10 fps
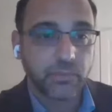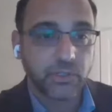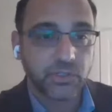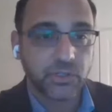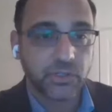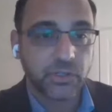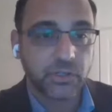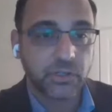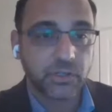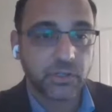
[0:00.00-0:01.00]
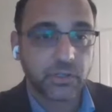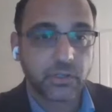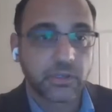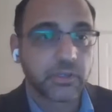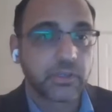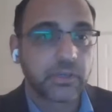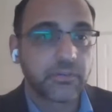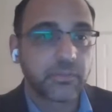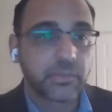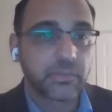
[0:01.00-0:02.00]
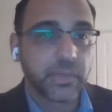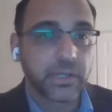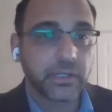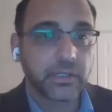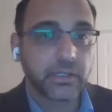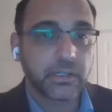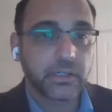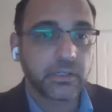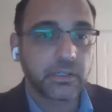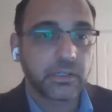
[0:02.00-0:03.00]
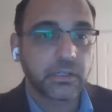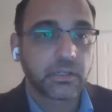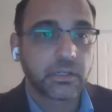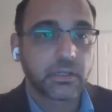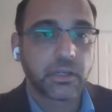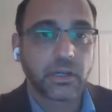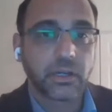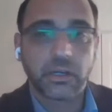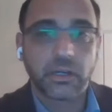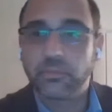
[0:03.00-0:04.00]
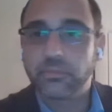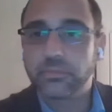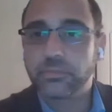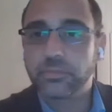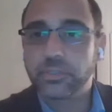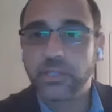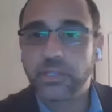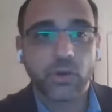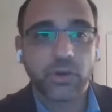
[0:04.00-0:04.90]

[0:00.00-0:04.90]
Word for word: just going to give him the mic. Um, Sandeep, go